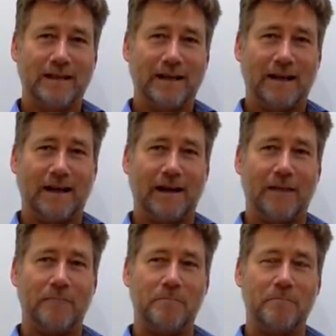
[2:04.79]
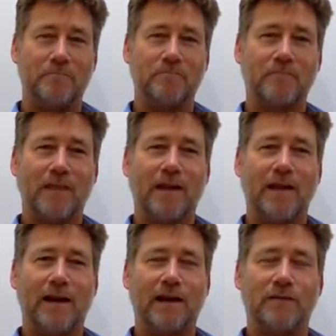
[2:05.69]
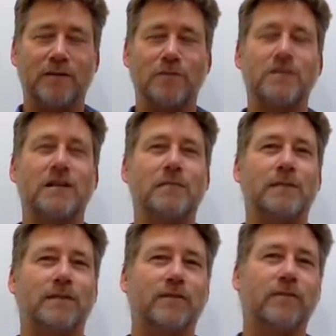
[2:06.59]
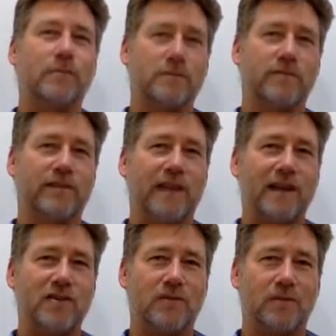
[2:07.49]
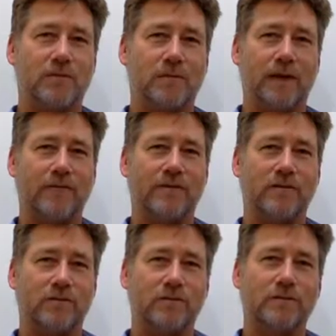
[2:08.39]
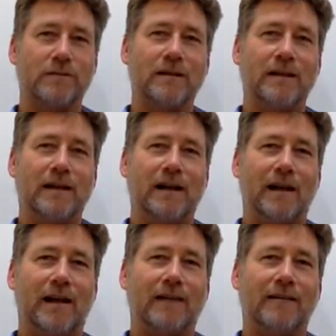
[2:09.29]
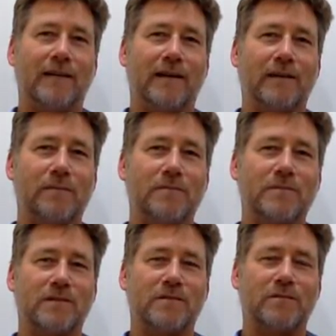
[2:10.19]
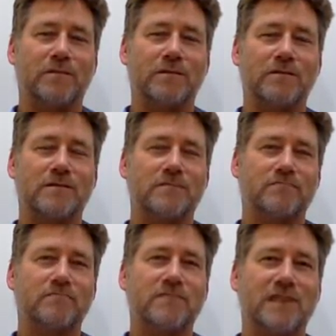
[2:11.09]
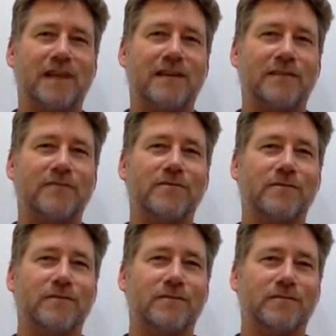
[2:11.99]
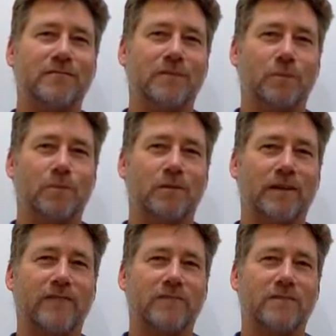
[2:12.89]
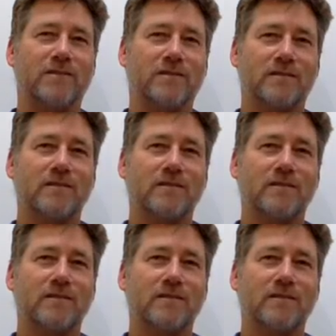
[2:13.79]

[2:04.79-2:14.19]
And so it was a little bit different. It was a vocational private school. And so it was slightly different to the normal government.